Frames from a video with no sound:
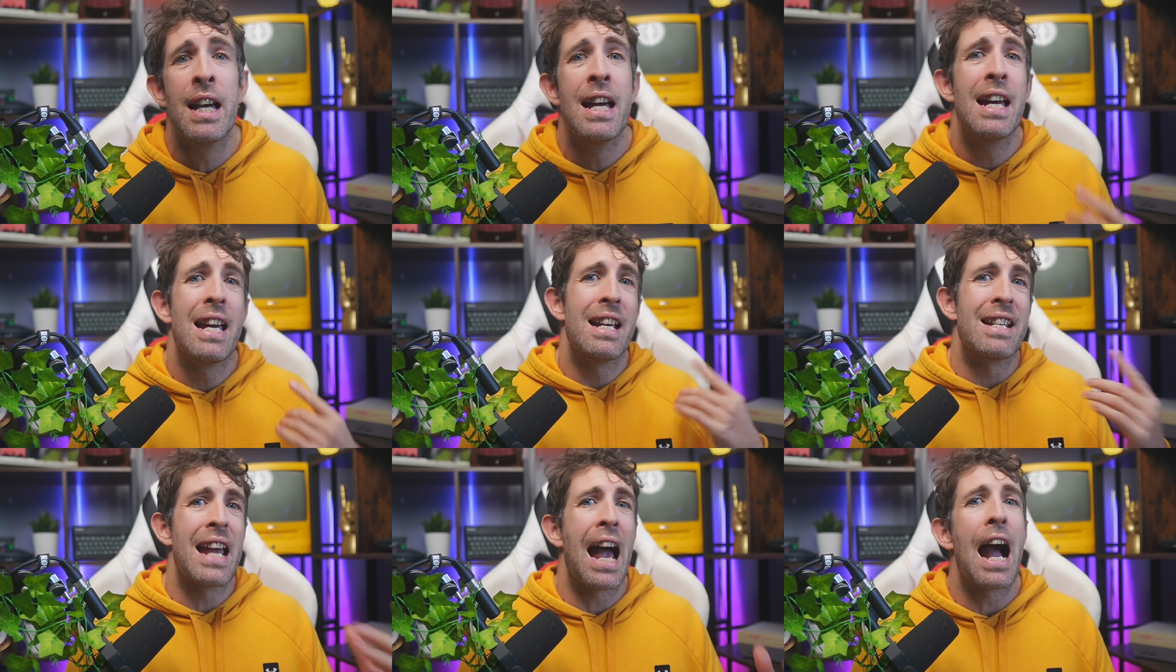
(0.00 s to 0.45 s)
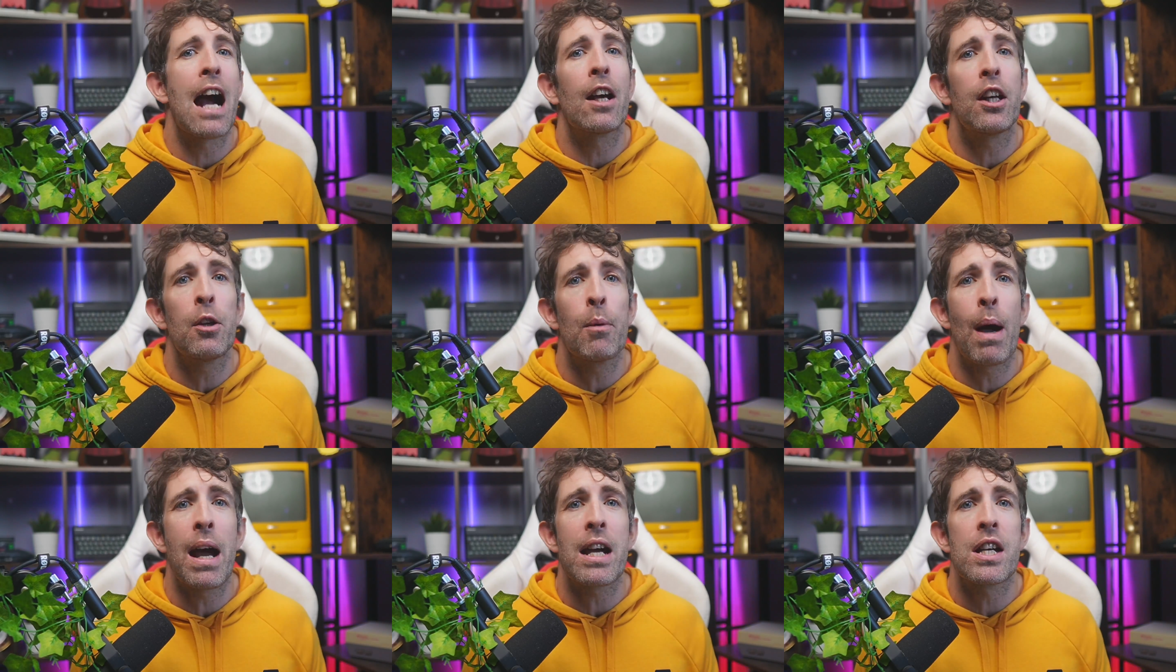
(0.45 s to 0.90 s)
is how do
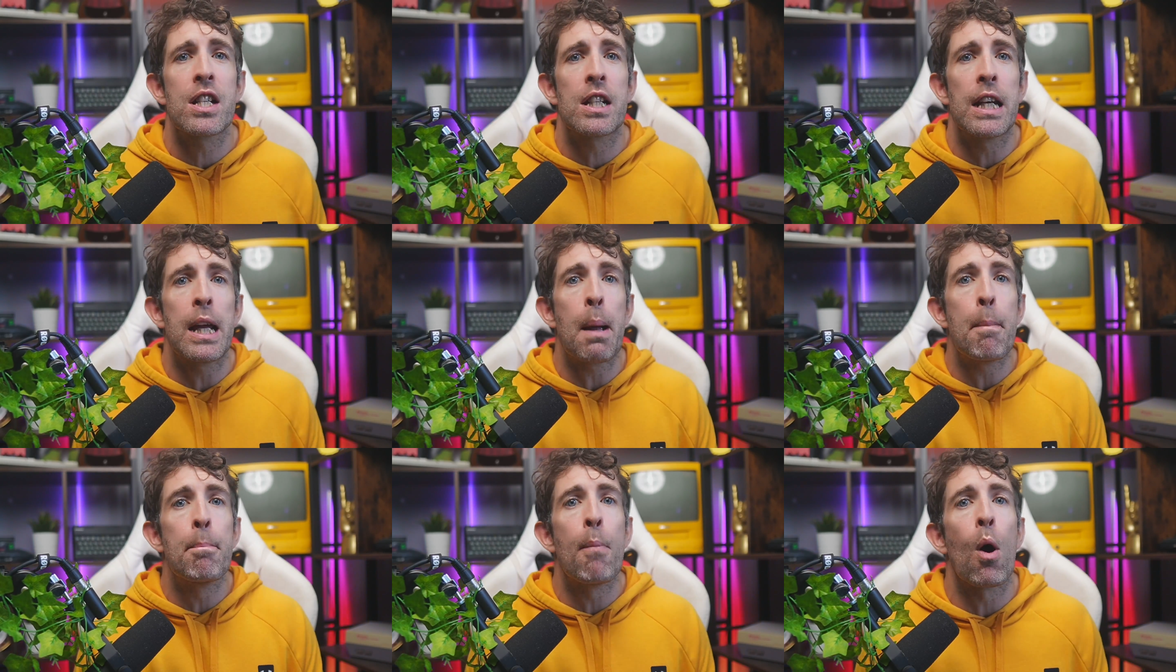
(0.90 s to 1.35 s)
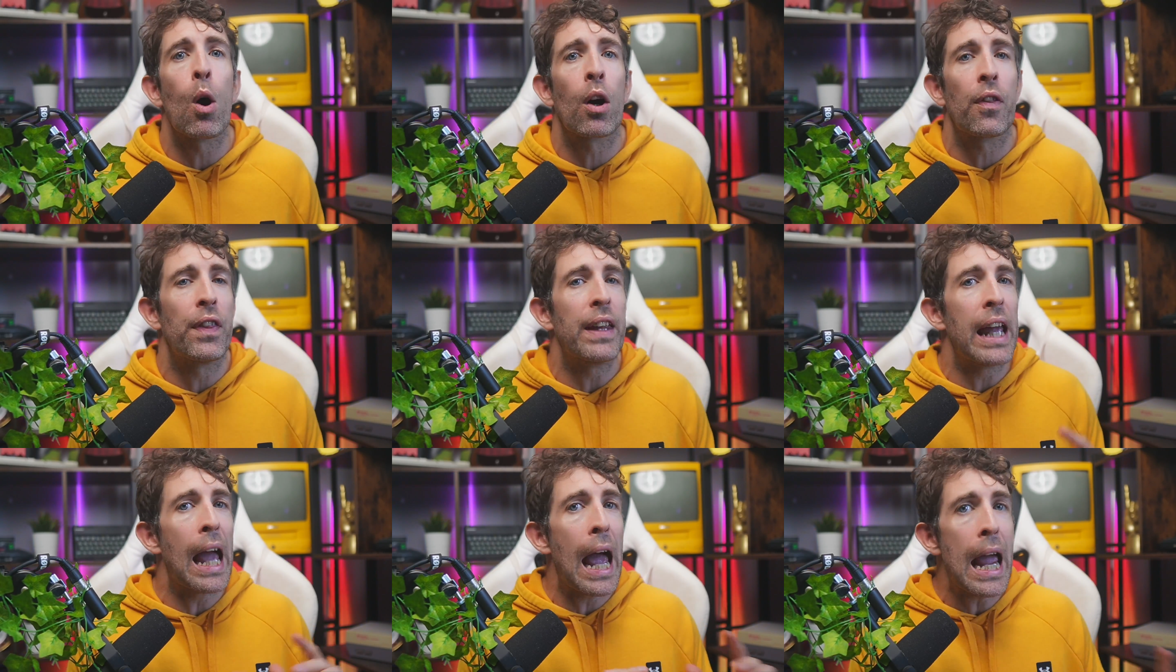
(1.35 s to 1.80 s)
you actually mock
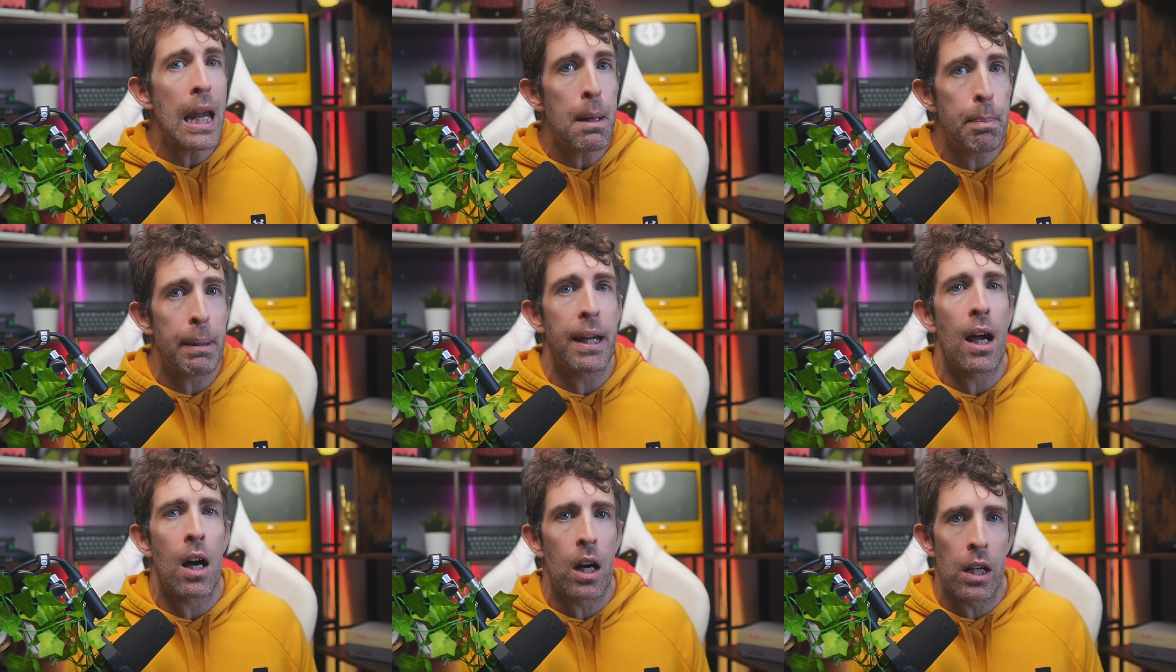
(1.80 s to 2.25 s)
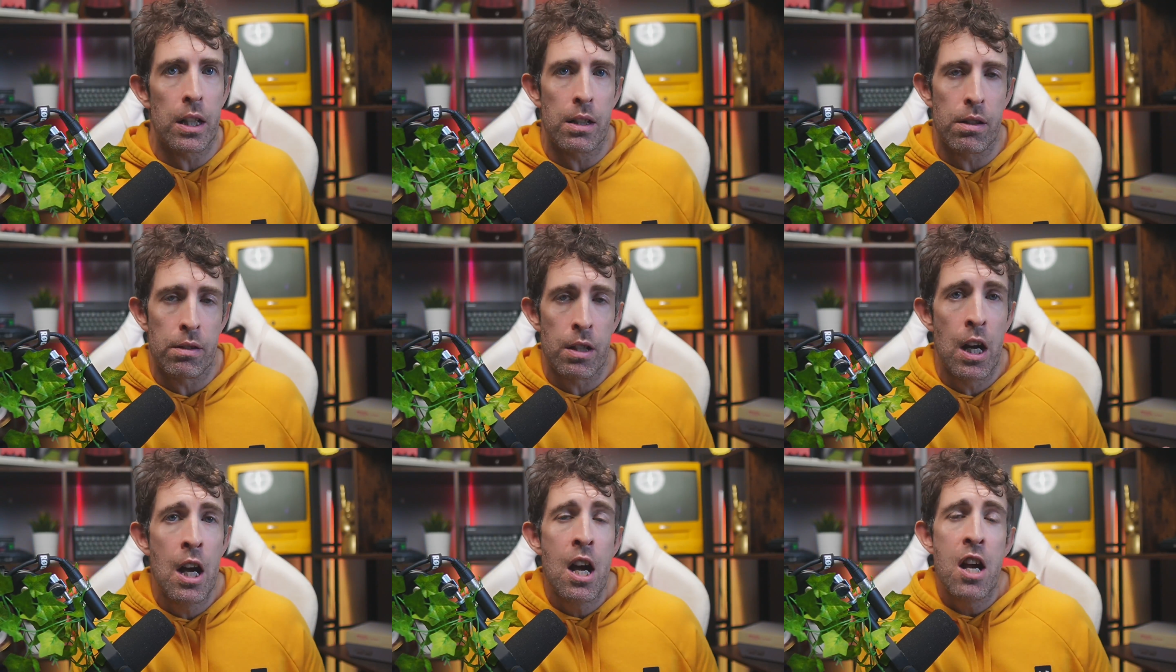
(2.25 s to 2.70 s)
the APIs?
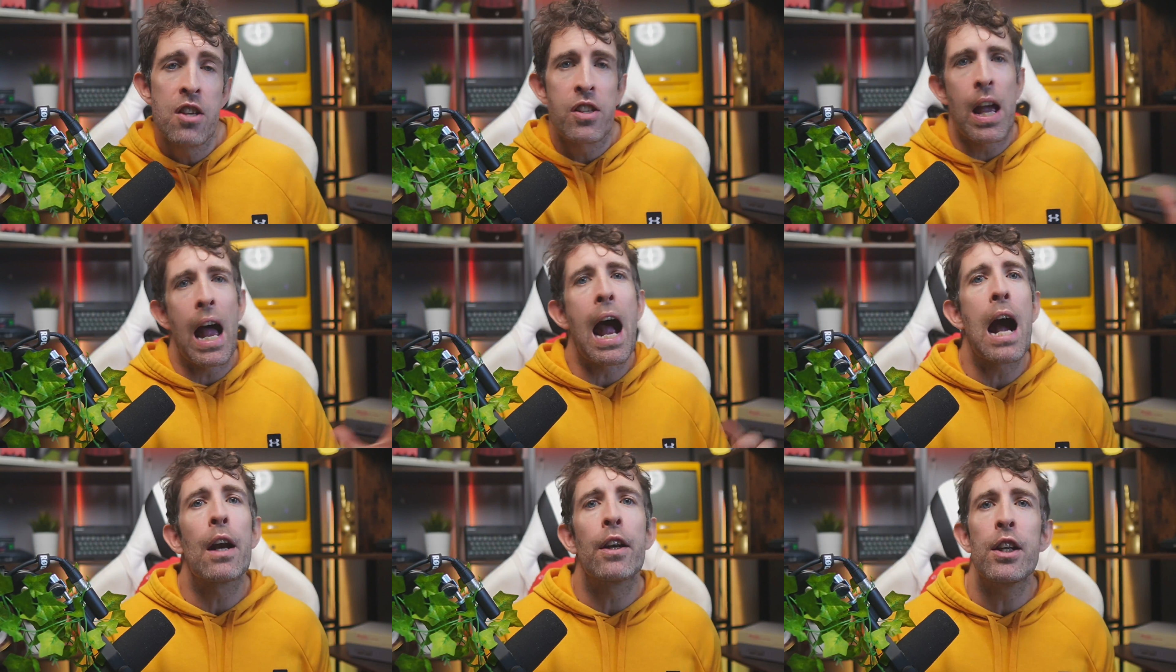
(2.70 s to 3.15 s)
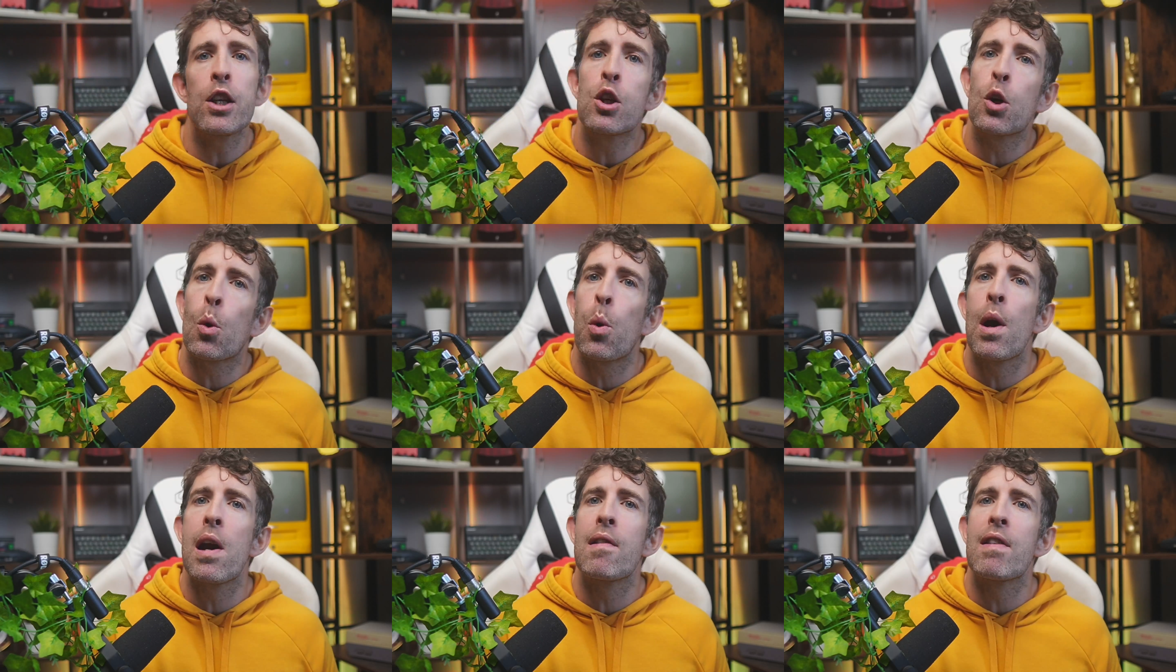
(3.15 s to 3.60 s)
So how do you
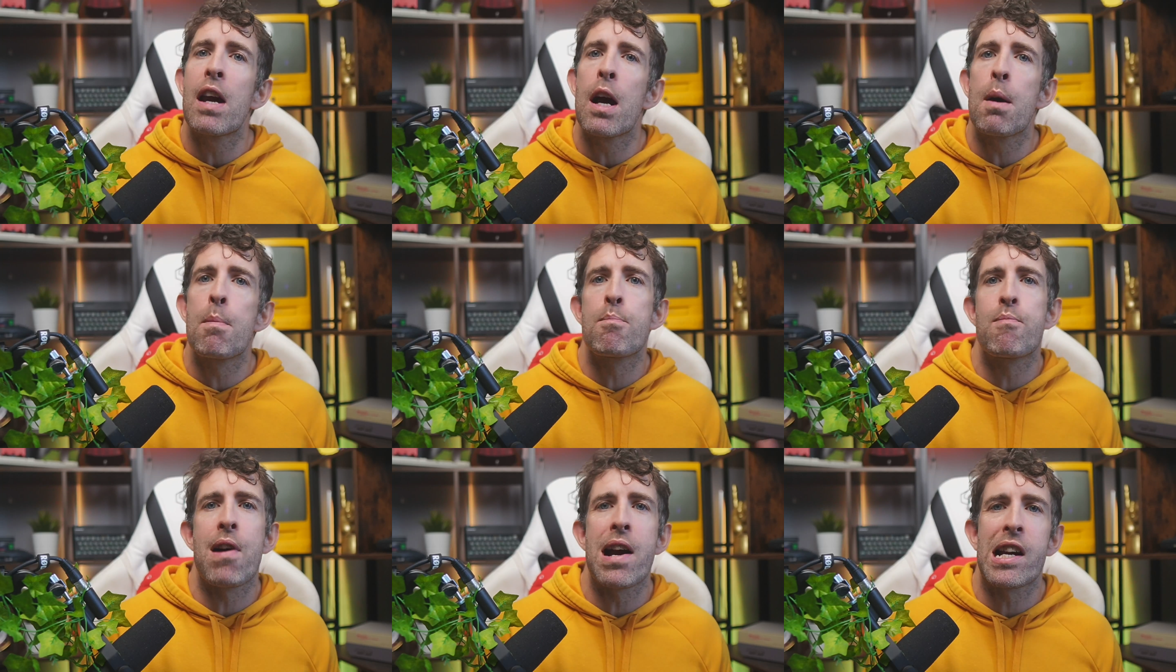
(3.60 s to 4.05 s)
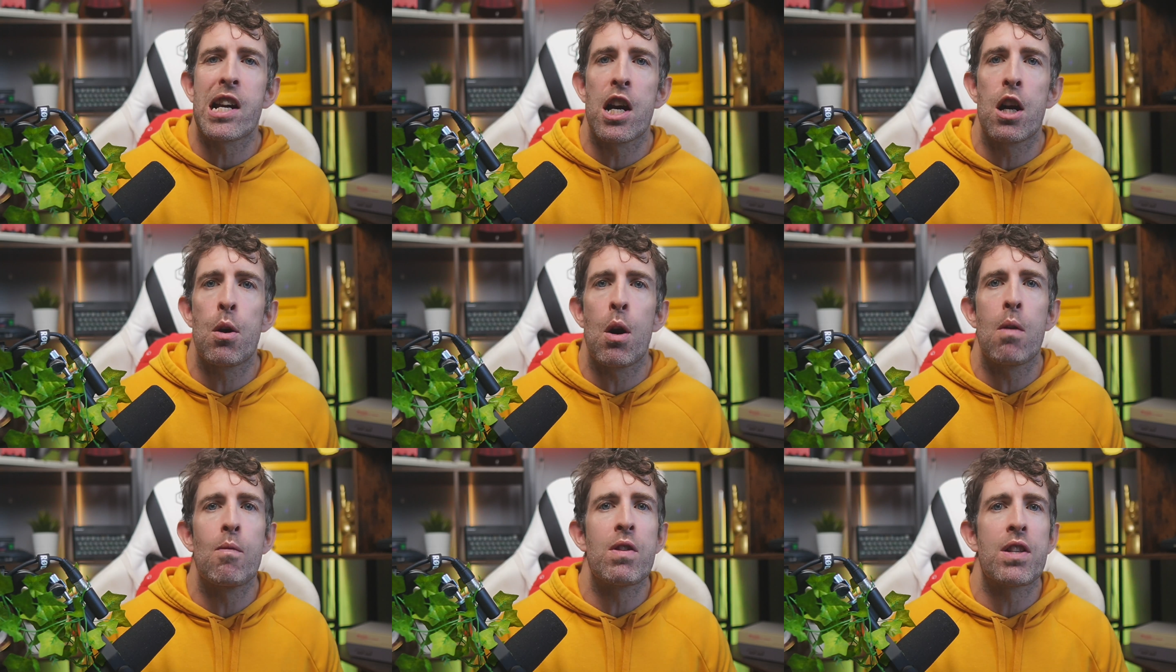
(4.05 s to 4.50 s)
query
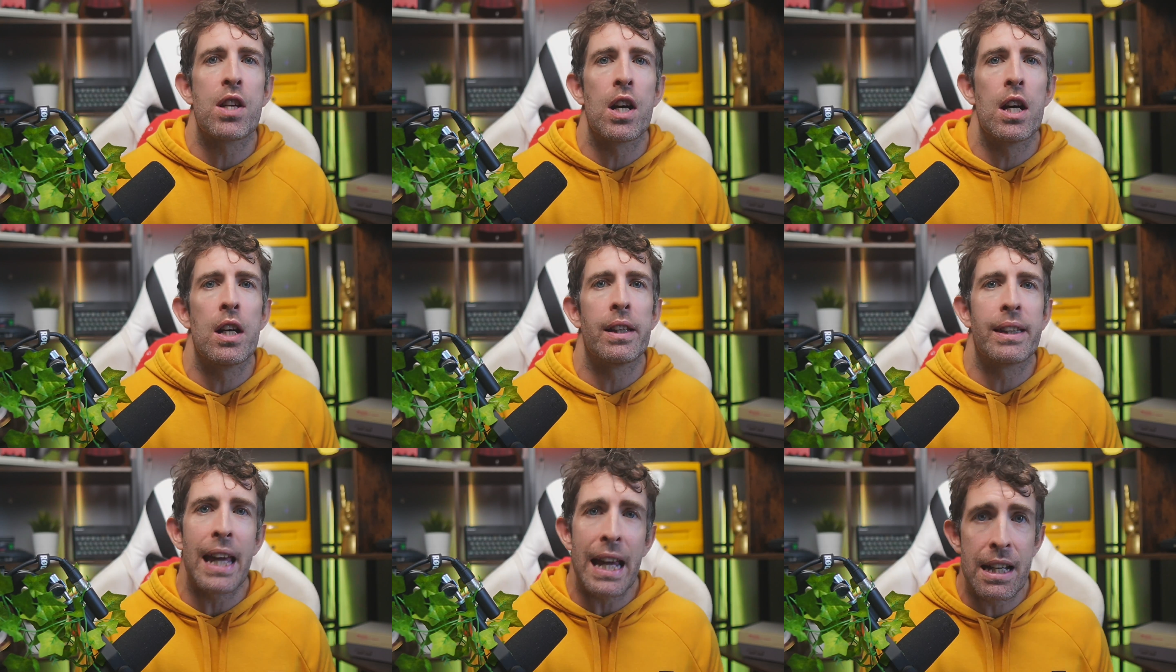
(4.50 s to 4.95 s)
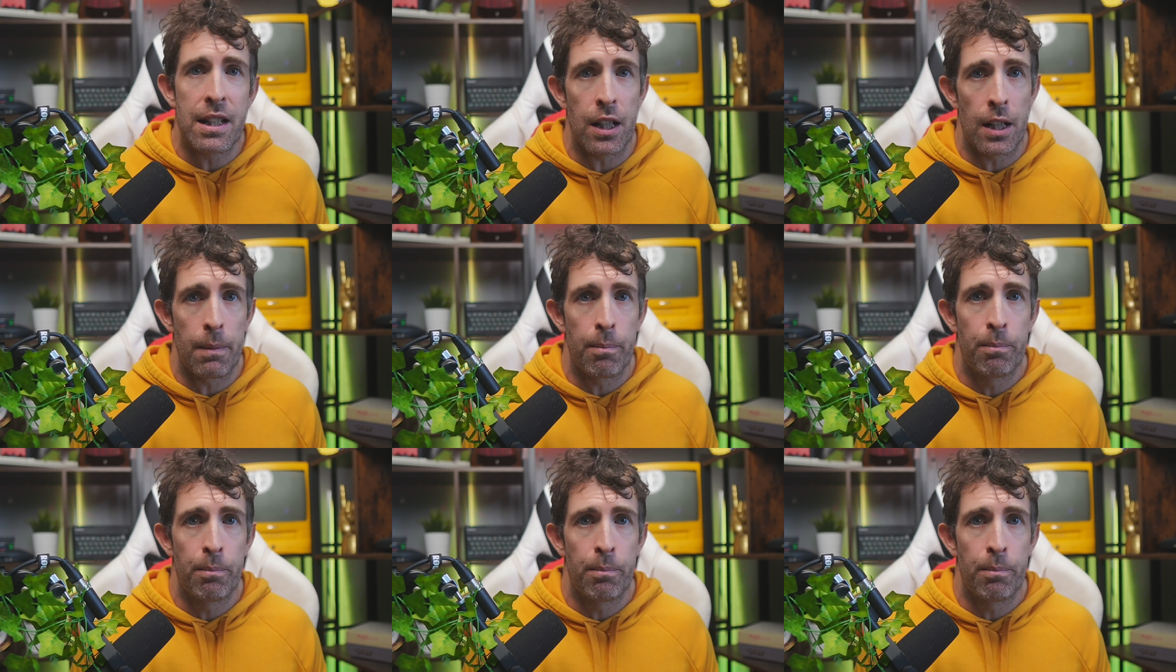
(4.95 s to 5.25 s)
Umbraco and return data?